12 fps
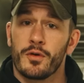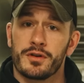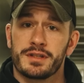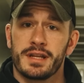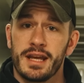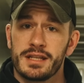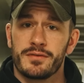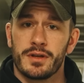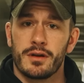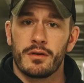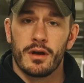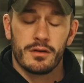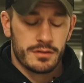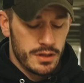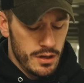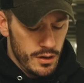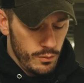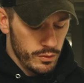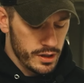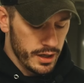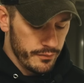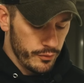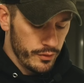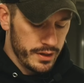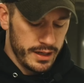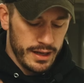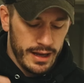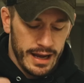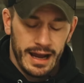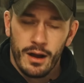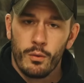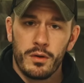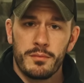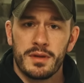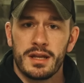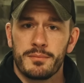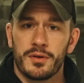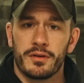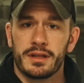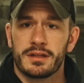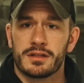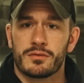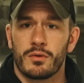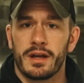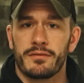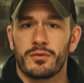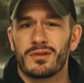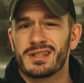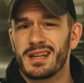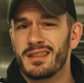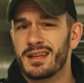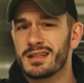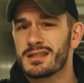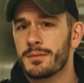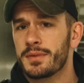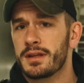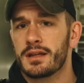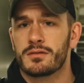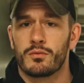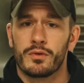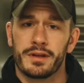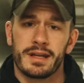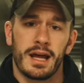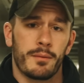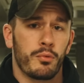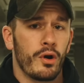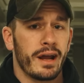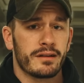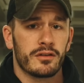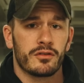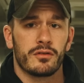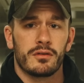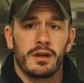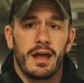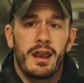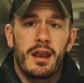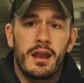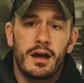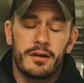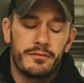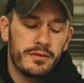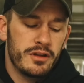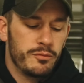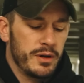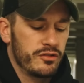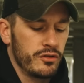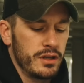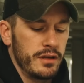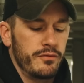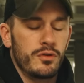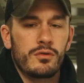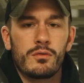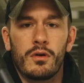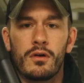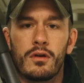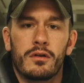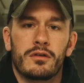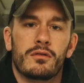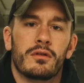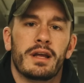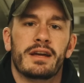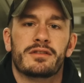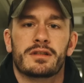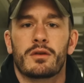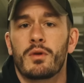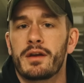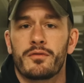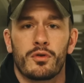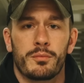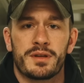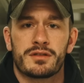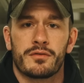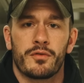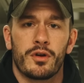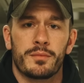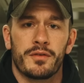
far as today's video goes, we're covering how we manipulate this rifle because I think it's something that's really not practiced enough, especially if you are utilizing a rifle or pistol for home